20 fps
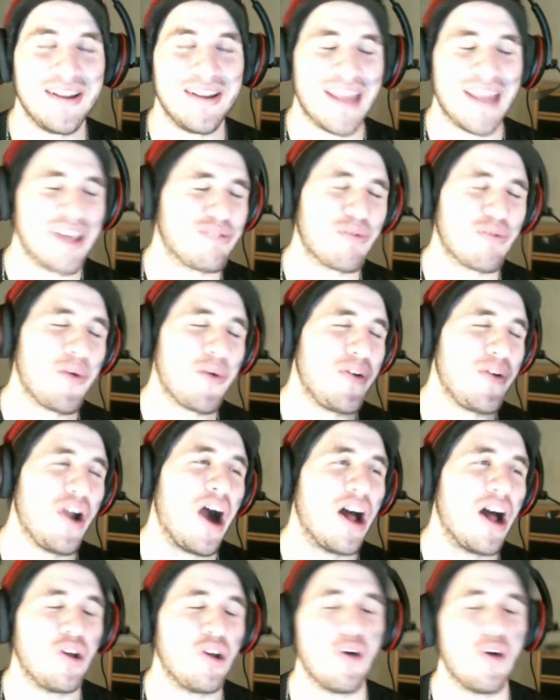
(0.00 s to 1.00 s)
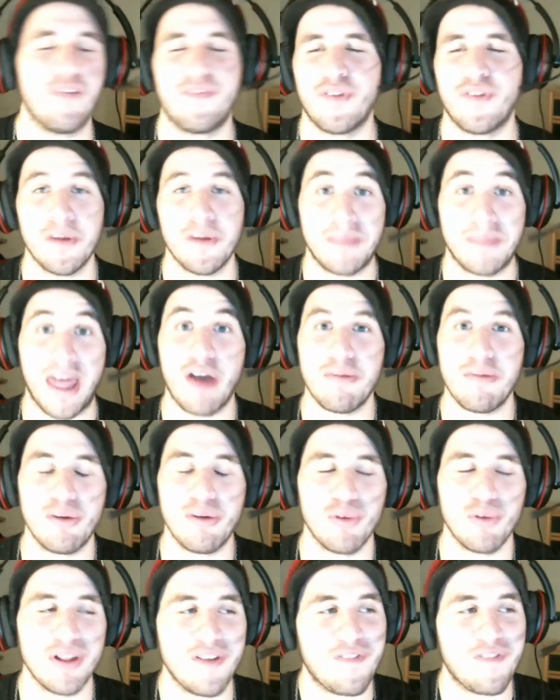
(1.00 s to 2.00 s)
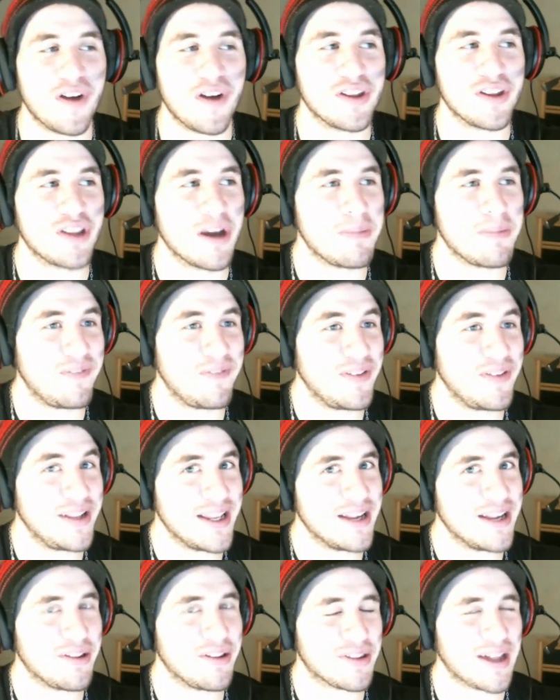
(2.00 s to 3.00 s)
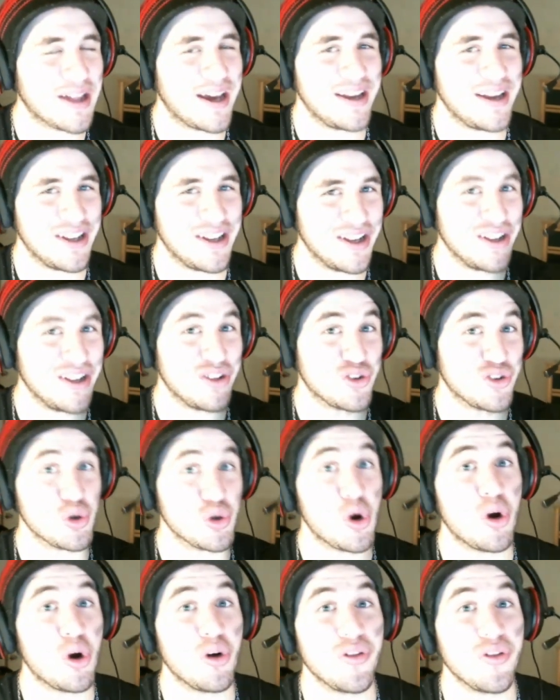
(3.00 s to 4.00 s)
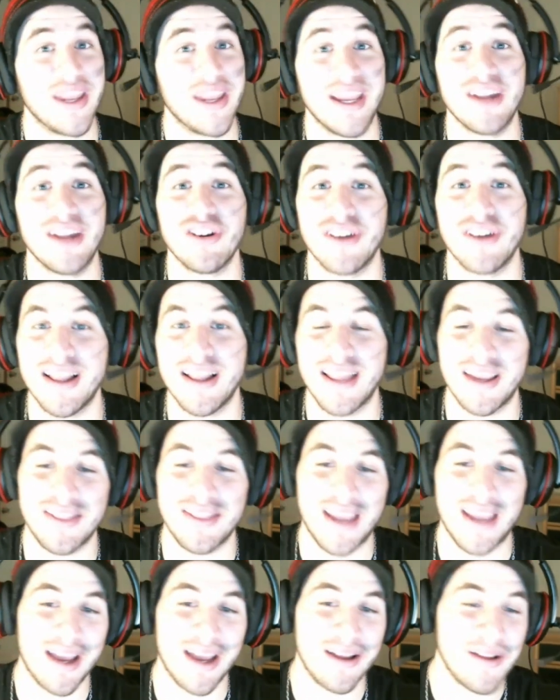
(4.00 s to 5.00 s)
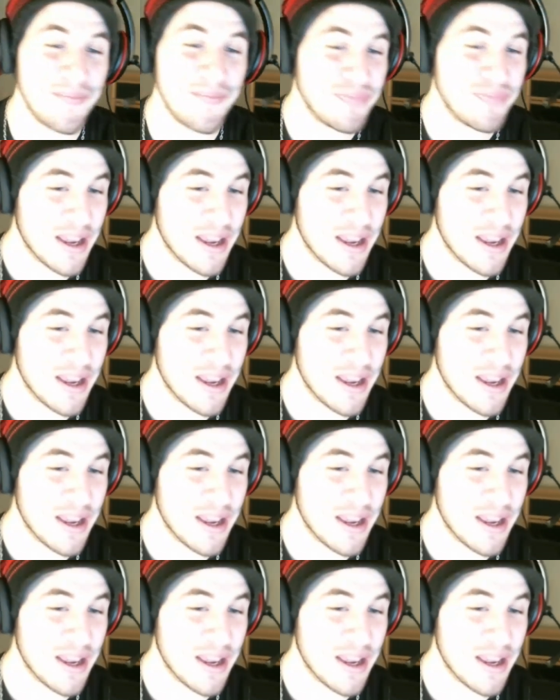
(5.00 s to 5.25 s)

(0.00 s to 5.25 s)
That's what we all hope for, but that would be really fucked up if he did decide to troll the internet like that.